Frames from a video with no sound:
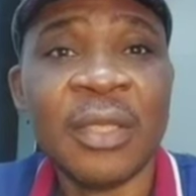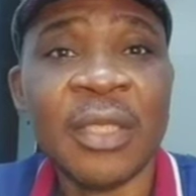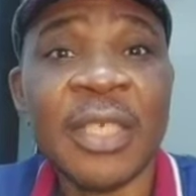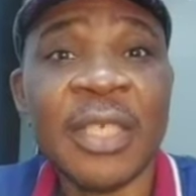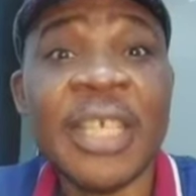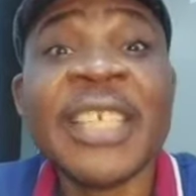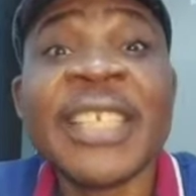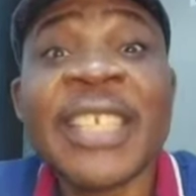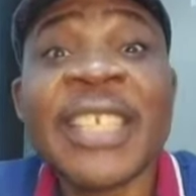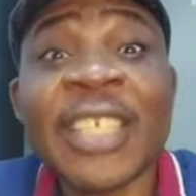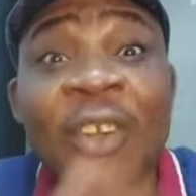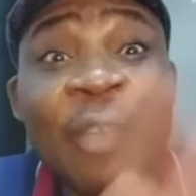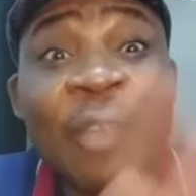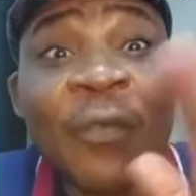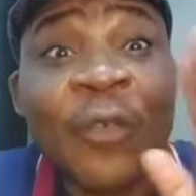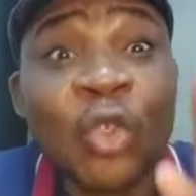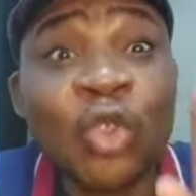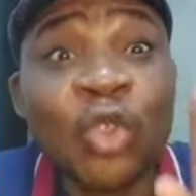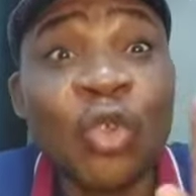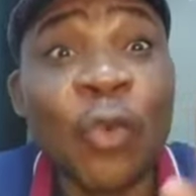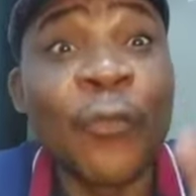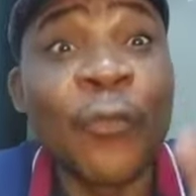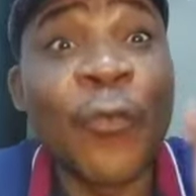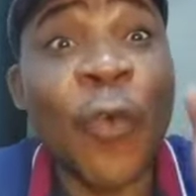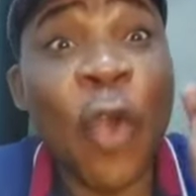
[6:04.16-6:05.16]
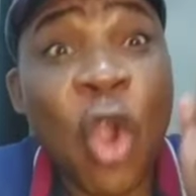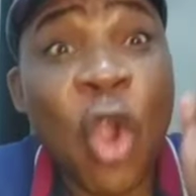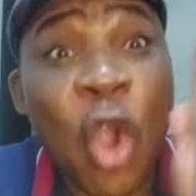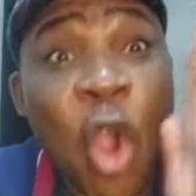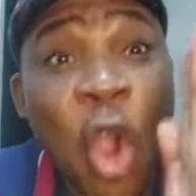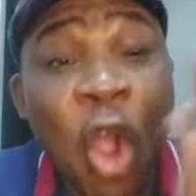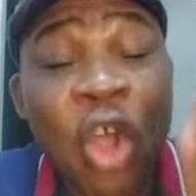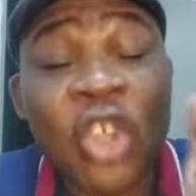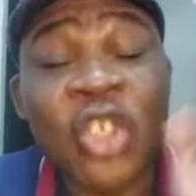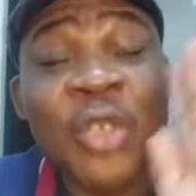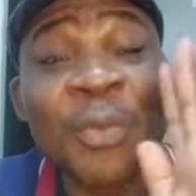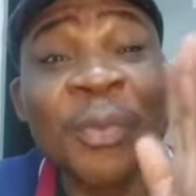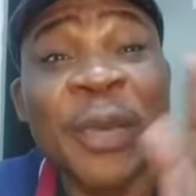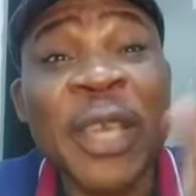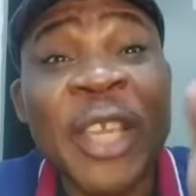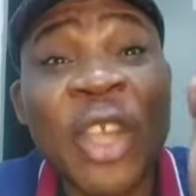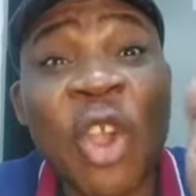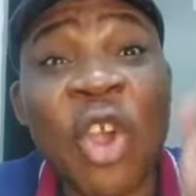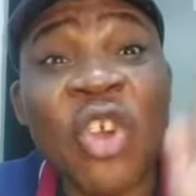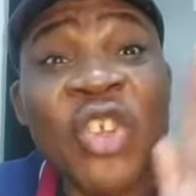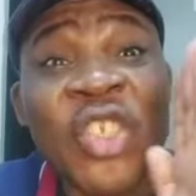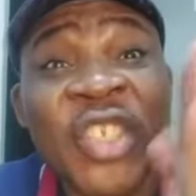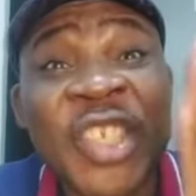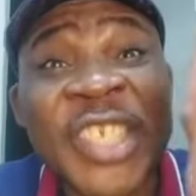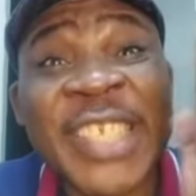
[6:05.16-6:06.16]
Instead of you to focus, be
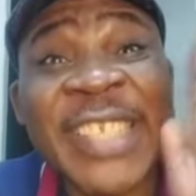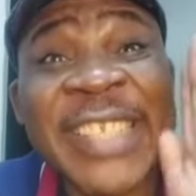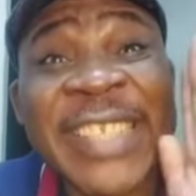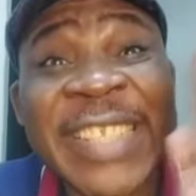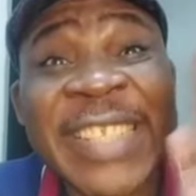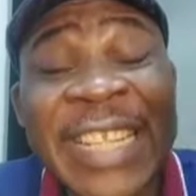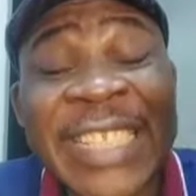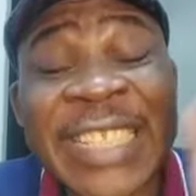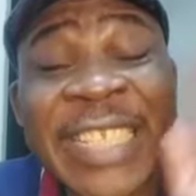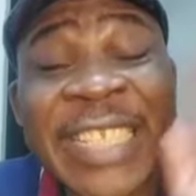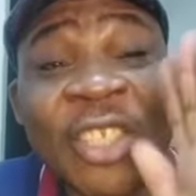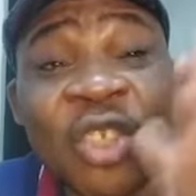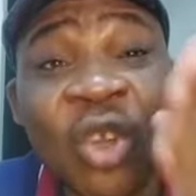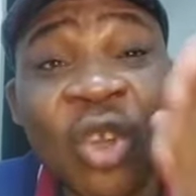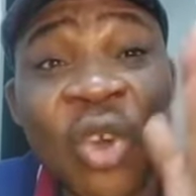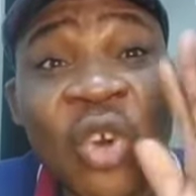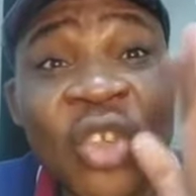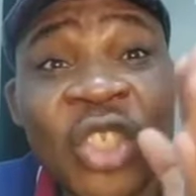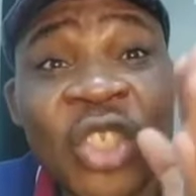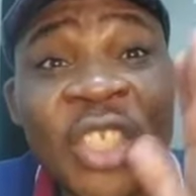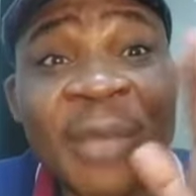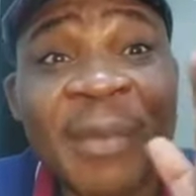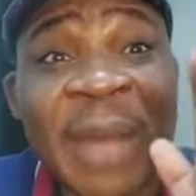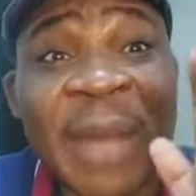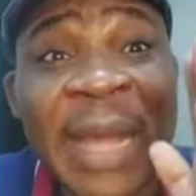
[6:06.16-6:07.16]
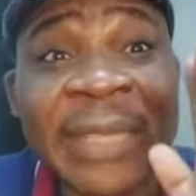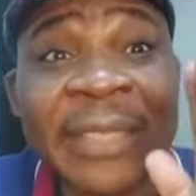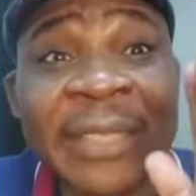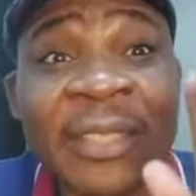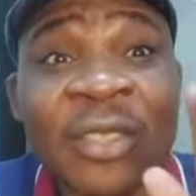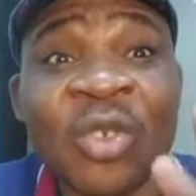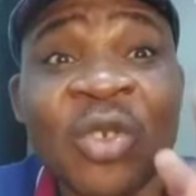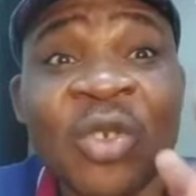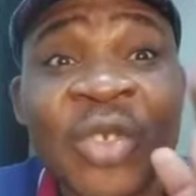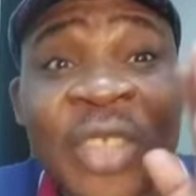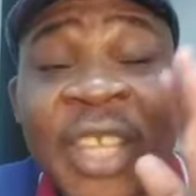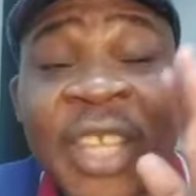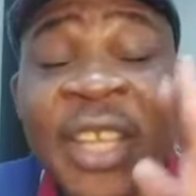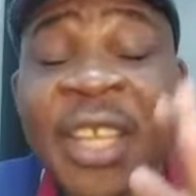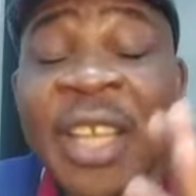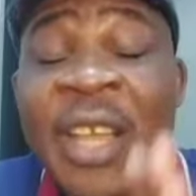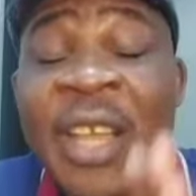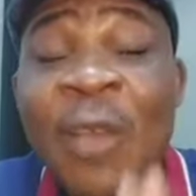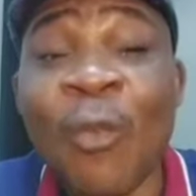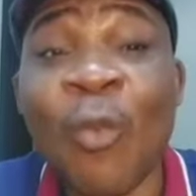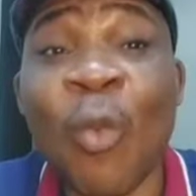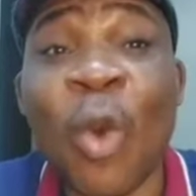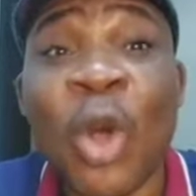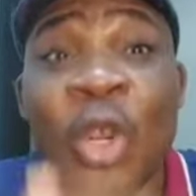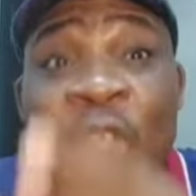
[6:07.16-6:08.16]
consistent in your own demand. Today,
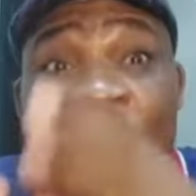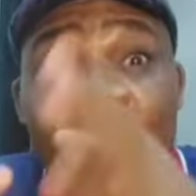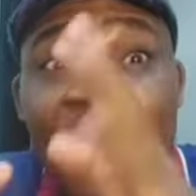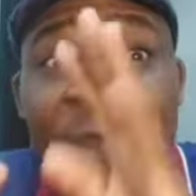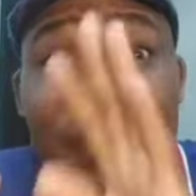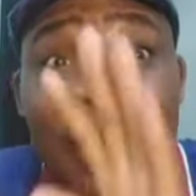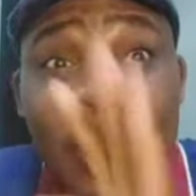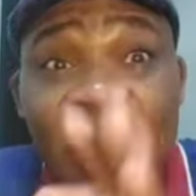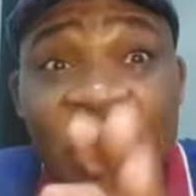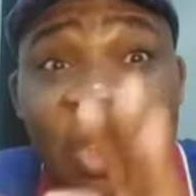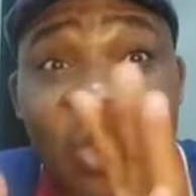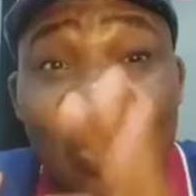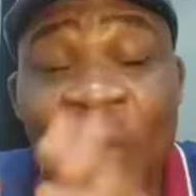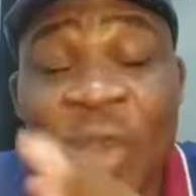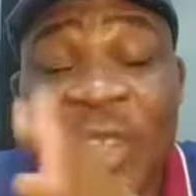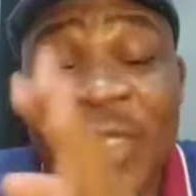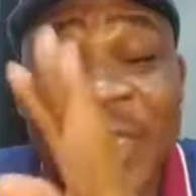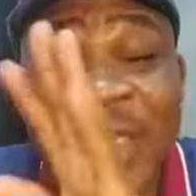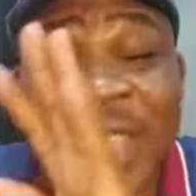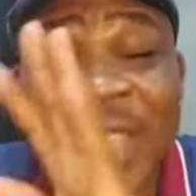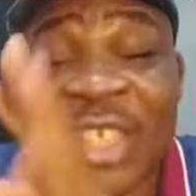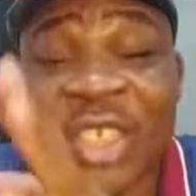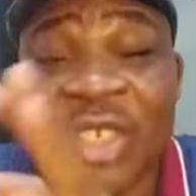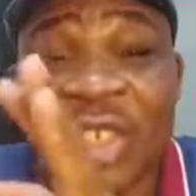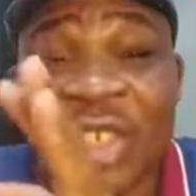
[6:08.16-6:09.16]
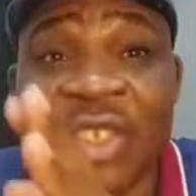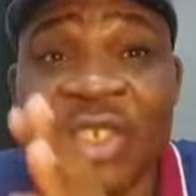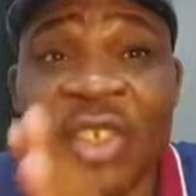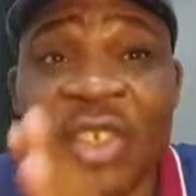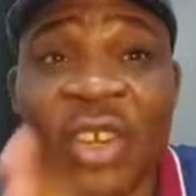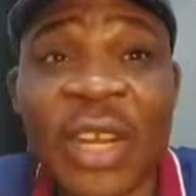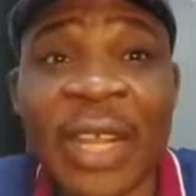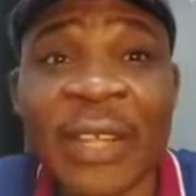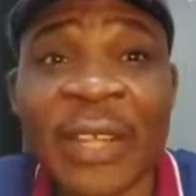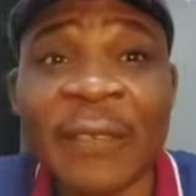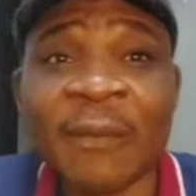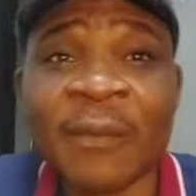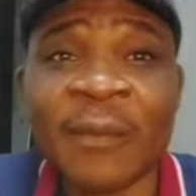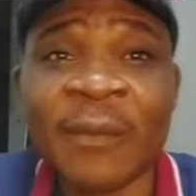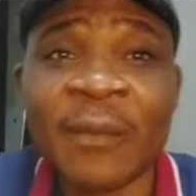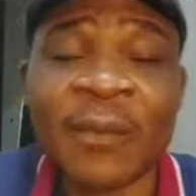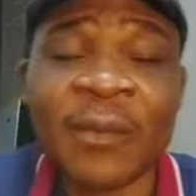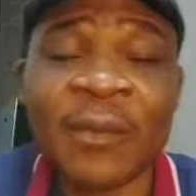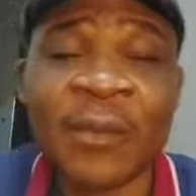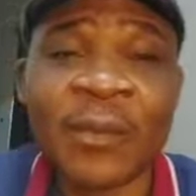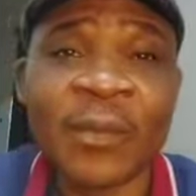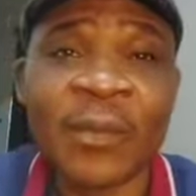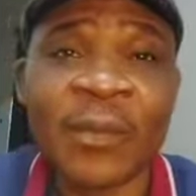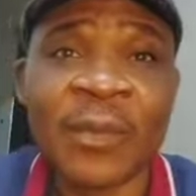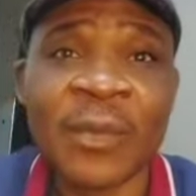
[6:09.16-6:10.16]
one division, one section or the other.
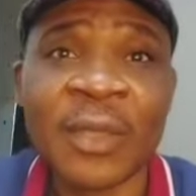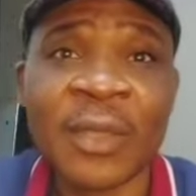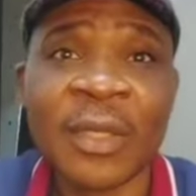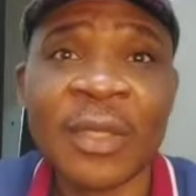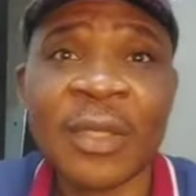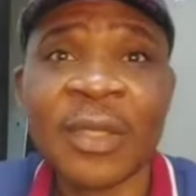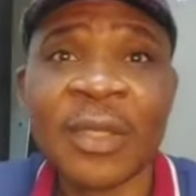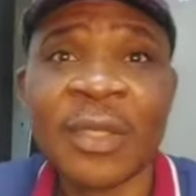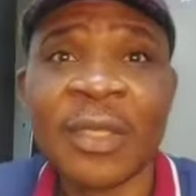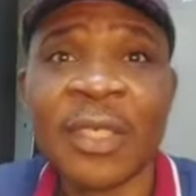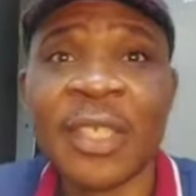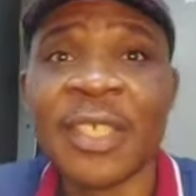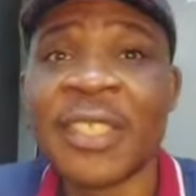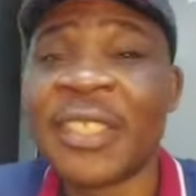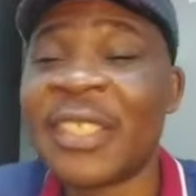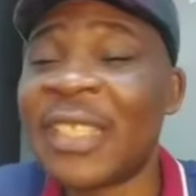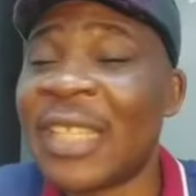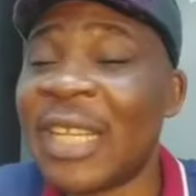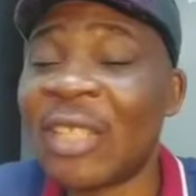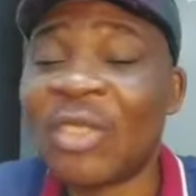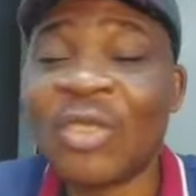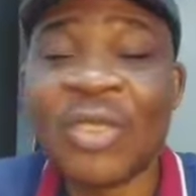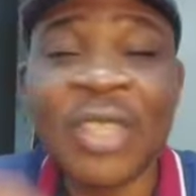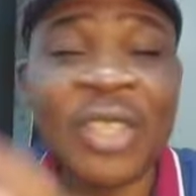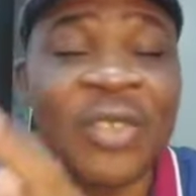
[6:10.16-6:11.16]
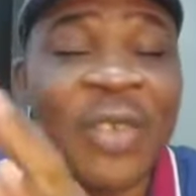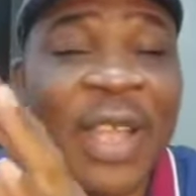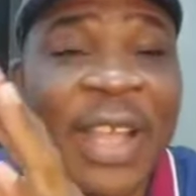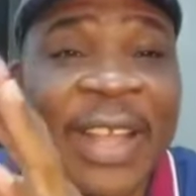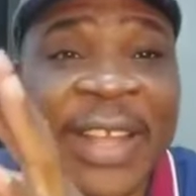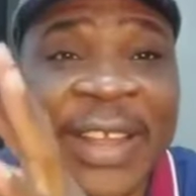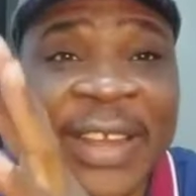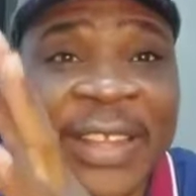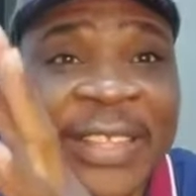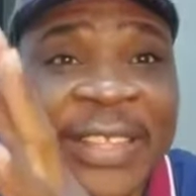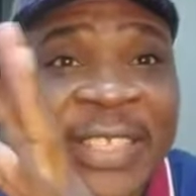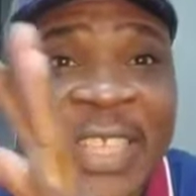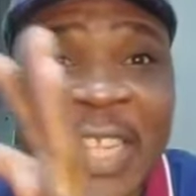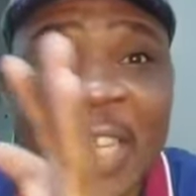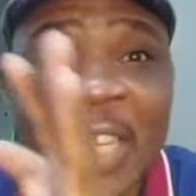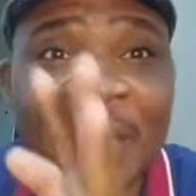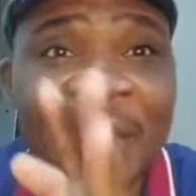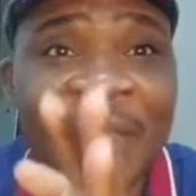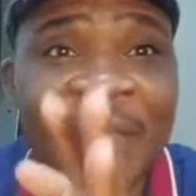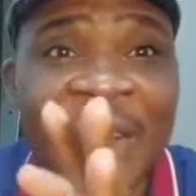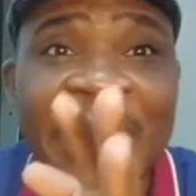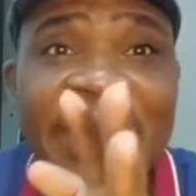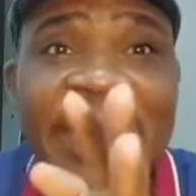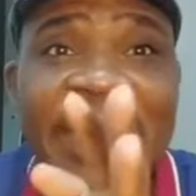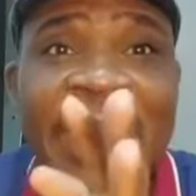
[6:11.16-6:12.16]
Is either today you are creating a
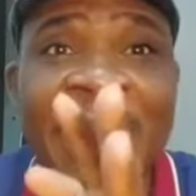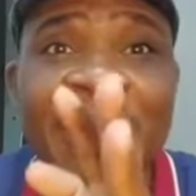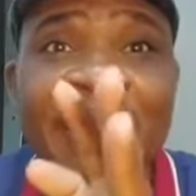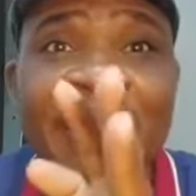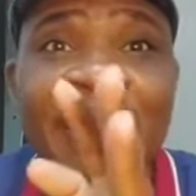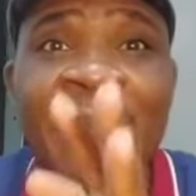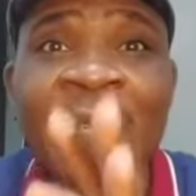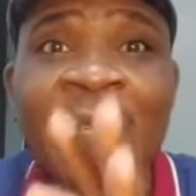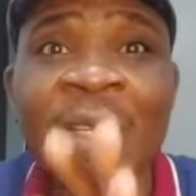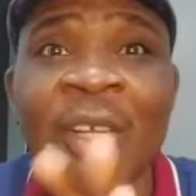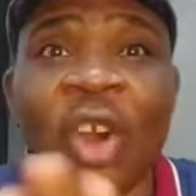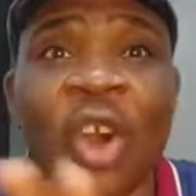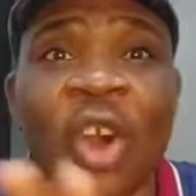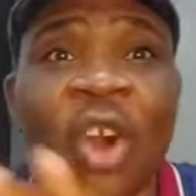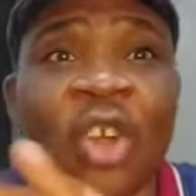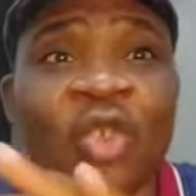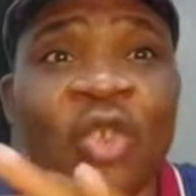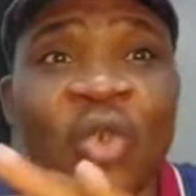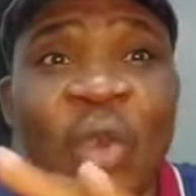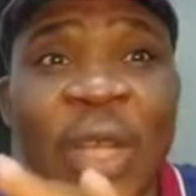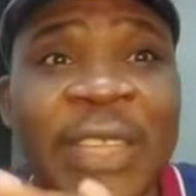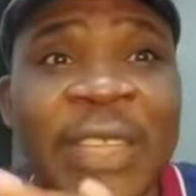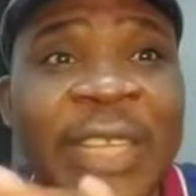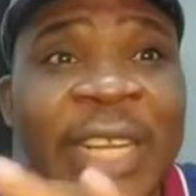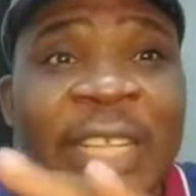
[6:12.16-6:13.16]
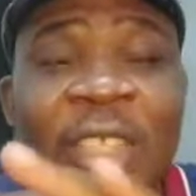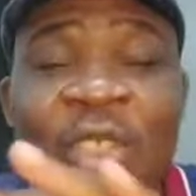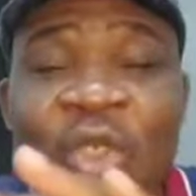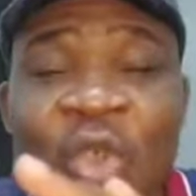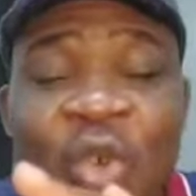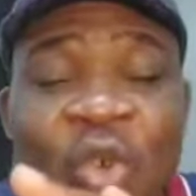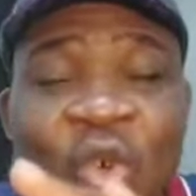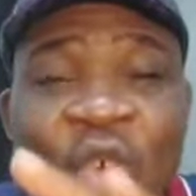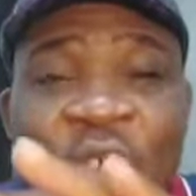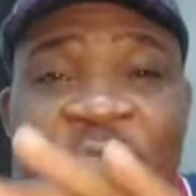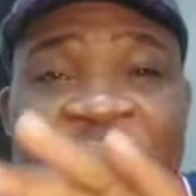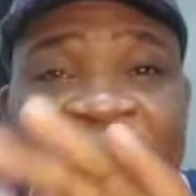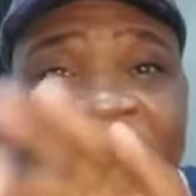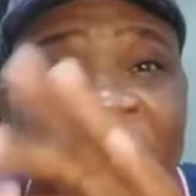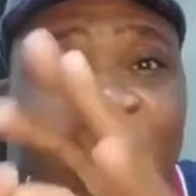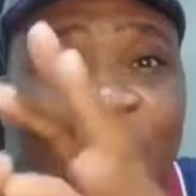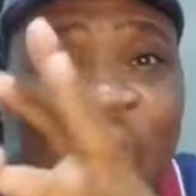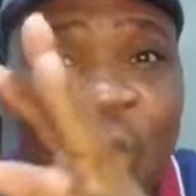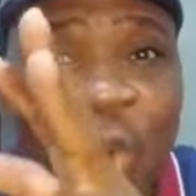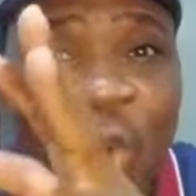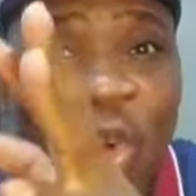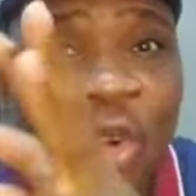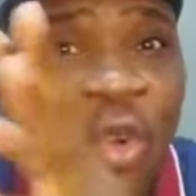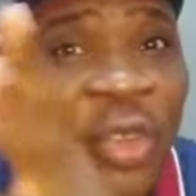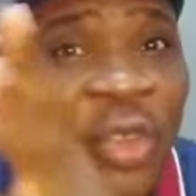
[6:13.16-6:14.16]
different name, or you are trying to create
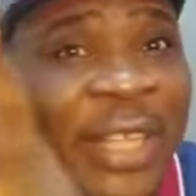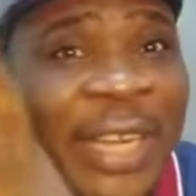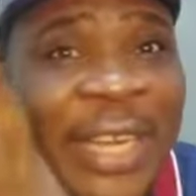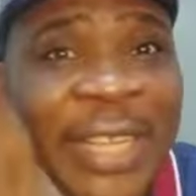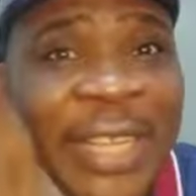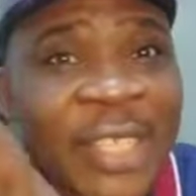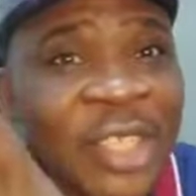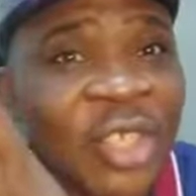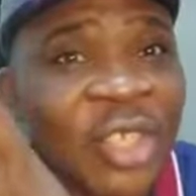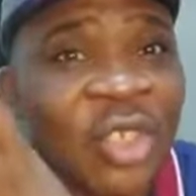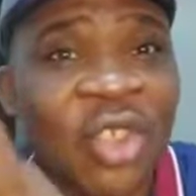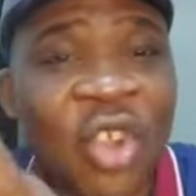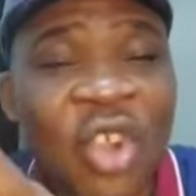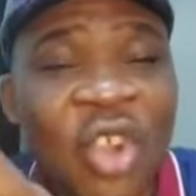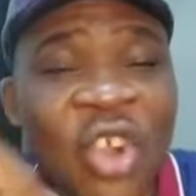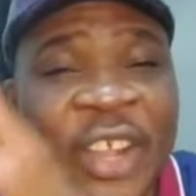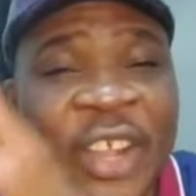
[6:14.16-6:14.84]
one organization, you're